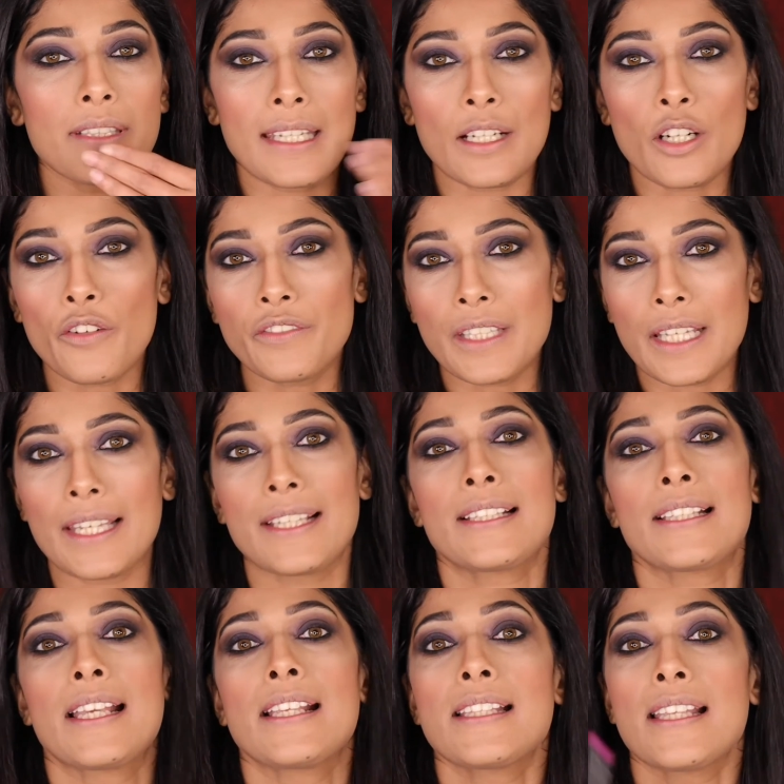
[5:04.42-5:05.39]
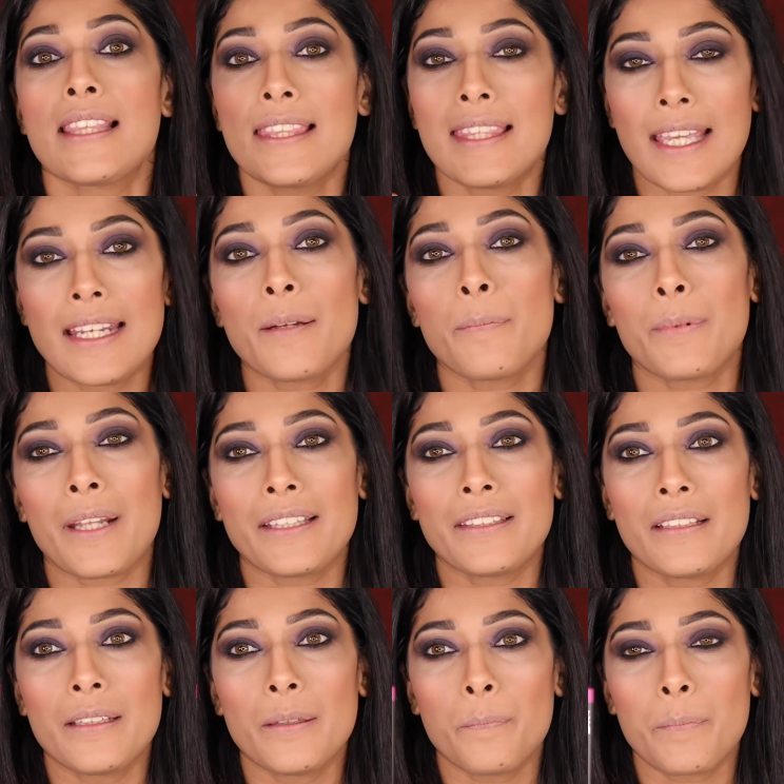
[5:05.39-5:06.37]
take off the excess and then apply
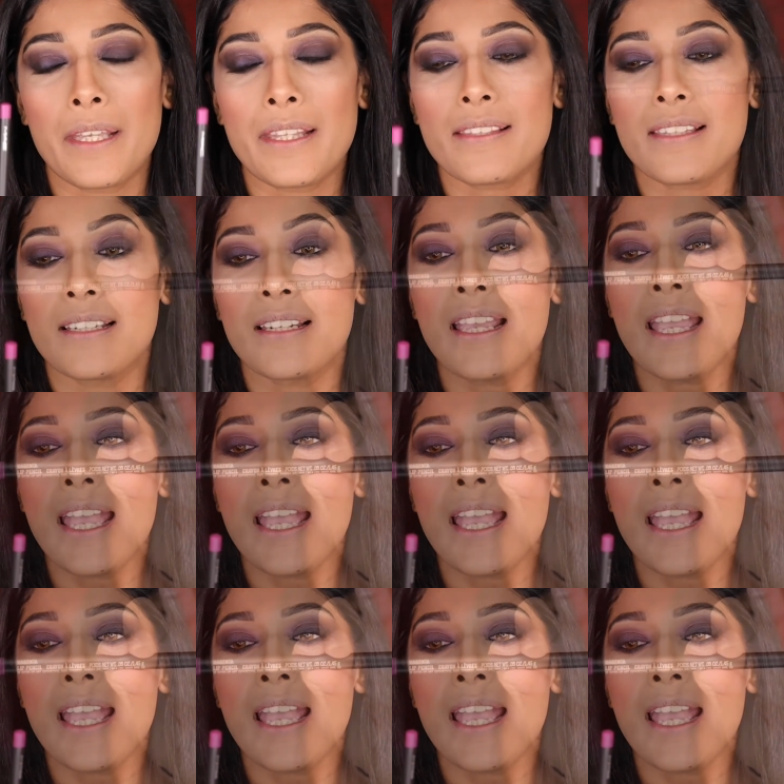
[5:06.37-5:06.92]
the lip pencil.